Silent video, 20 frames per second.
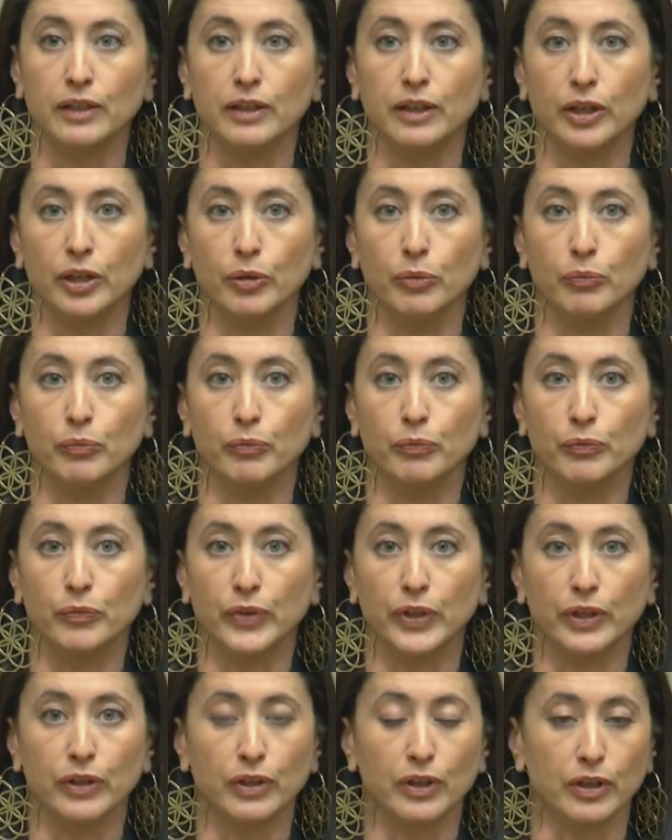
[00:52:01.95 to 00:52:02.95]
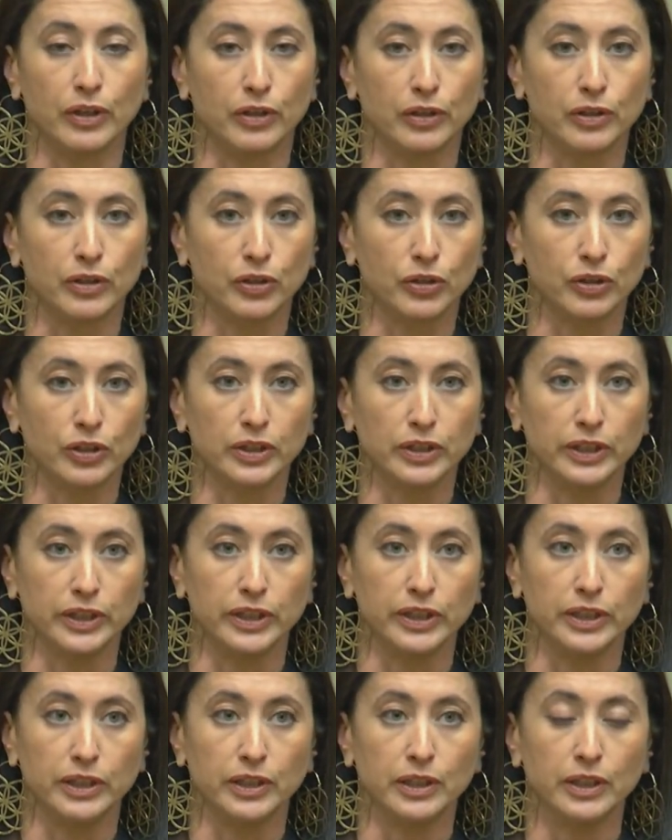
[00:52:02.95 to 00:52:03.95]
Um, there are
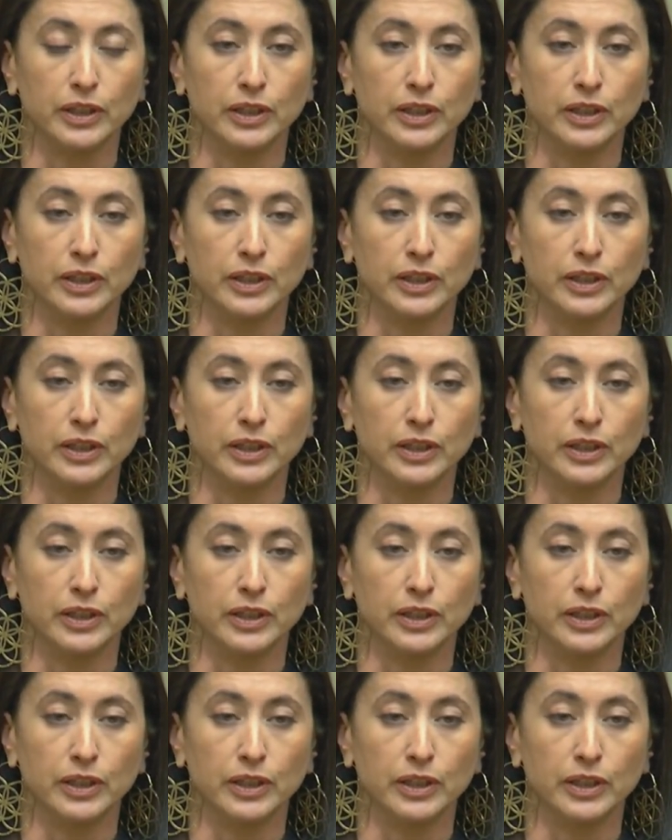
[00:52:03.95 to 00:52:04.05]
currently